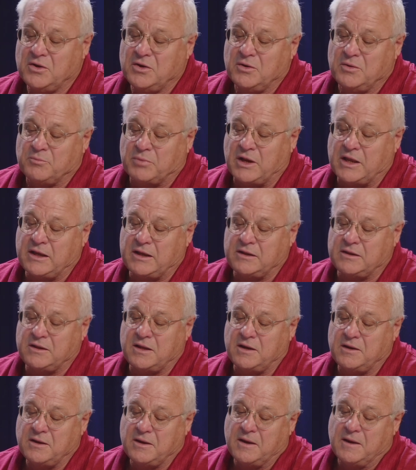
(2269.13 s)
playing
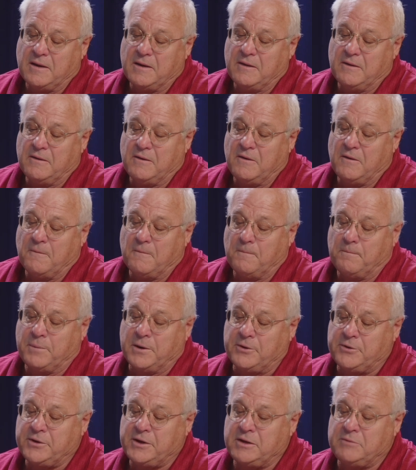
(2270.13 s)

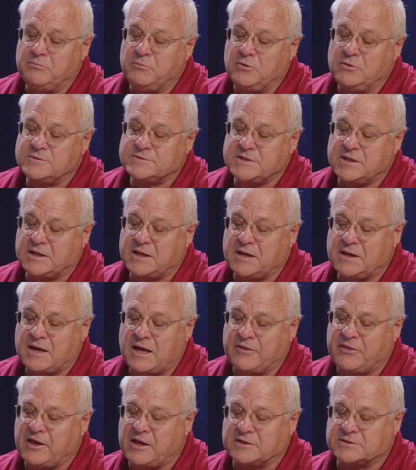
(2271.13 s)
period music.
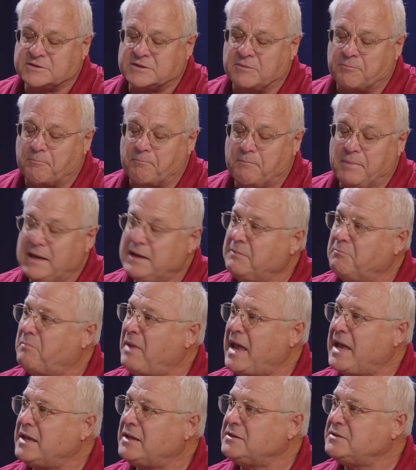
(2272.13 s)
I think it's the big
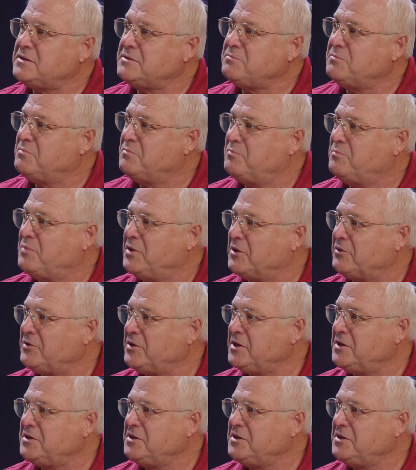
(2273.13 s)
band period.